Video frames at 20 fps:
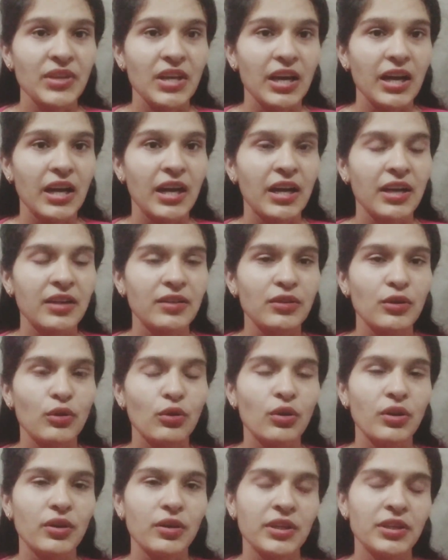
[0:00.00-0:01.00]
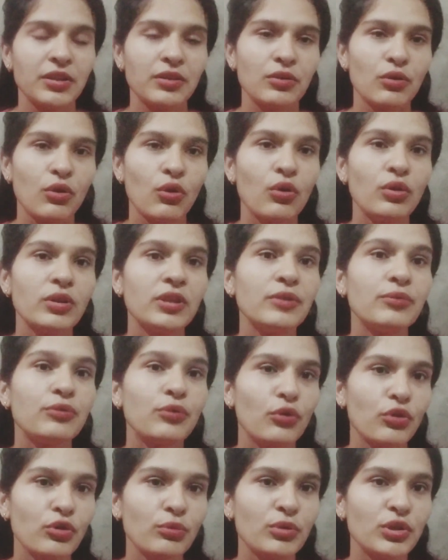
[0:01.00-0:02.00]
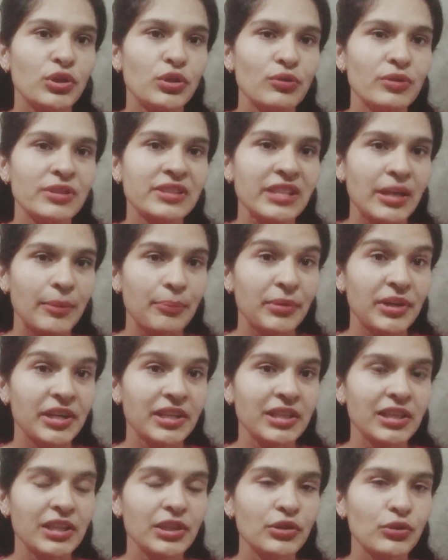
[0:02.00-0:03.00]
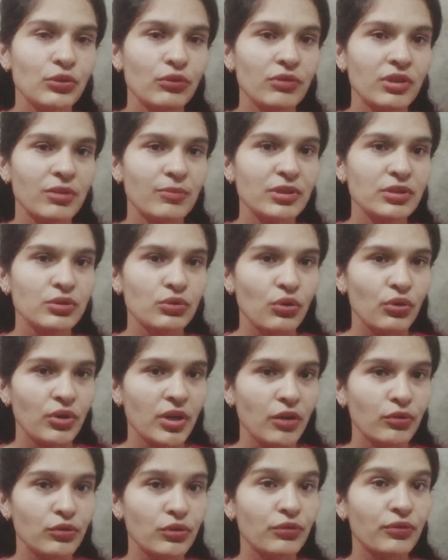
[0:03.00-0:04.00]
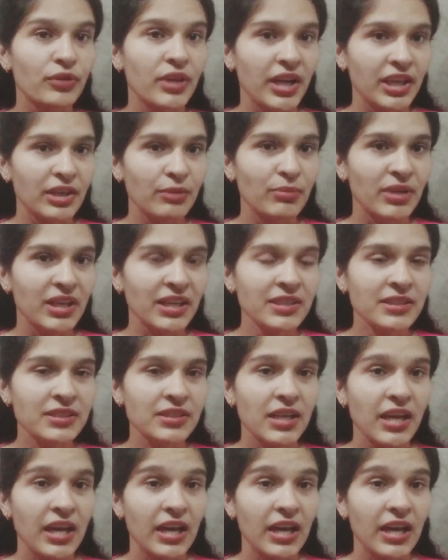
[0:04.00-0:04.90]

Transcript: and in all the 4 modules separately you will be scored out of 9 bands,